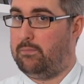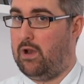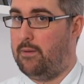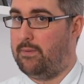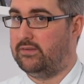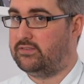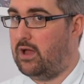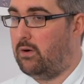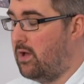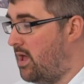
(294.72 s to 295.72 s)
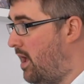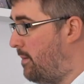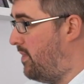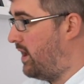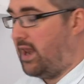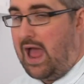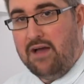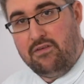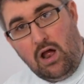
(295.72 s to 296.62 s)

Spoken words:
plant-based cell, but they're going to have